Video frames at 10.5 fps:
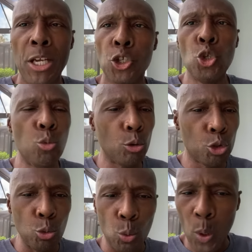You will
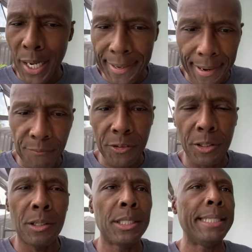do
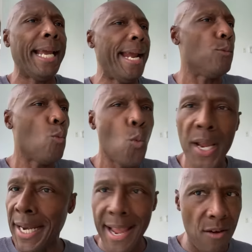whatever and
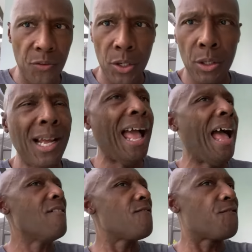whenever
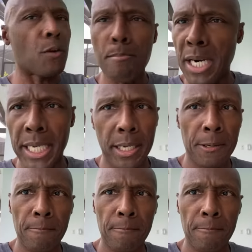for money.